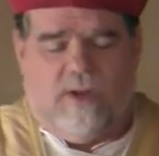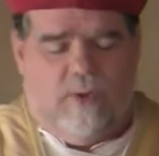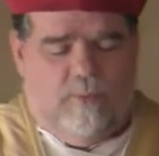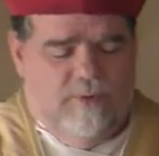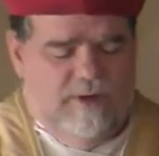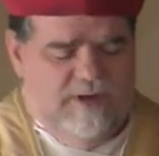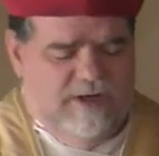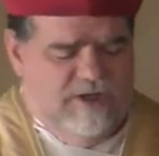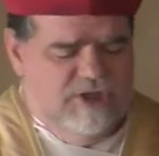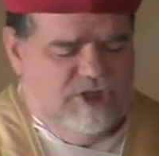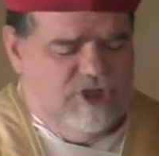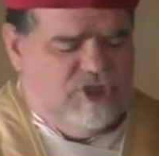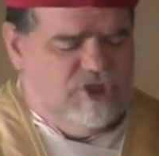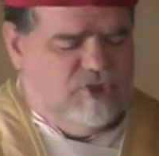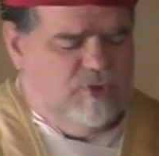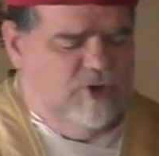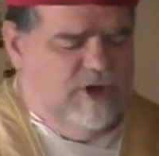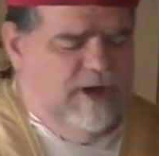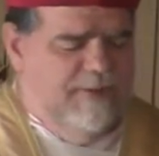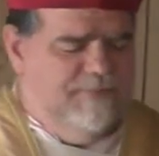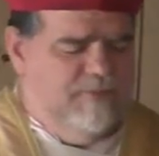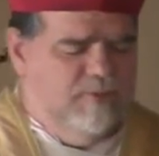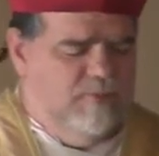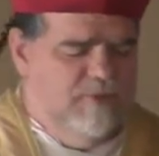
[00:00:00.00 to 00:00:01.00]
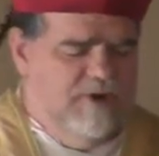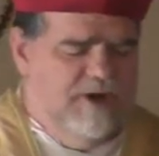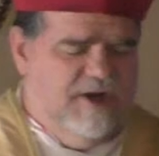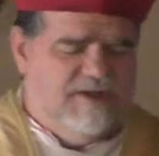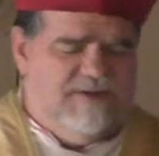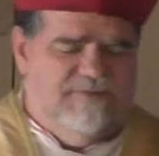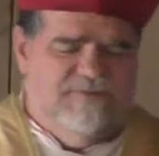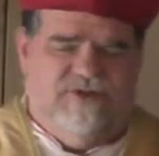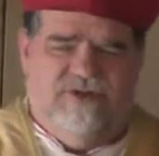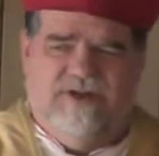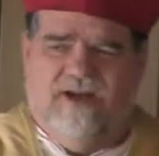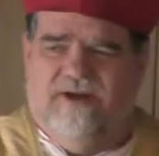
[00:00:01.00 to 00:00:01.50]
We need to store up the works
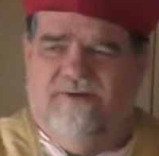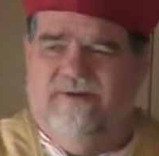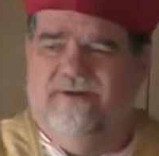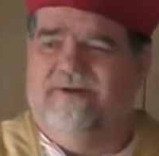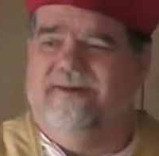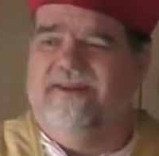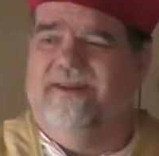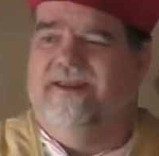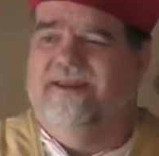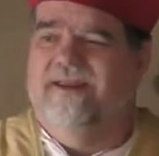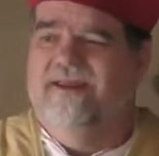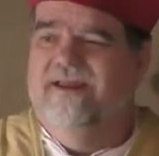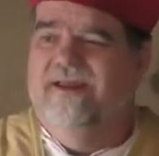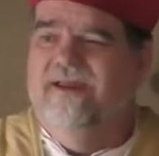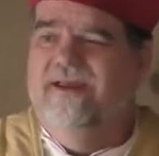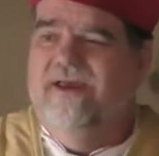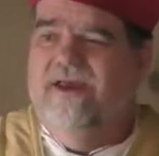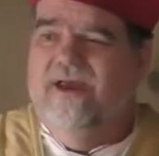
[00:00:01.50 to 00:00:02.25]
of charity.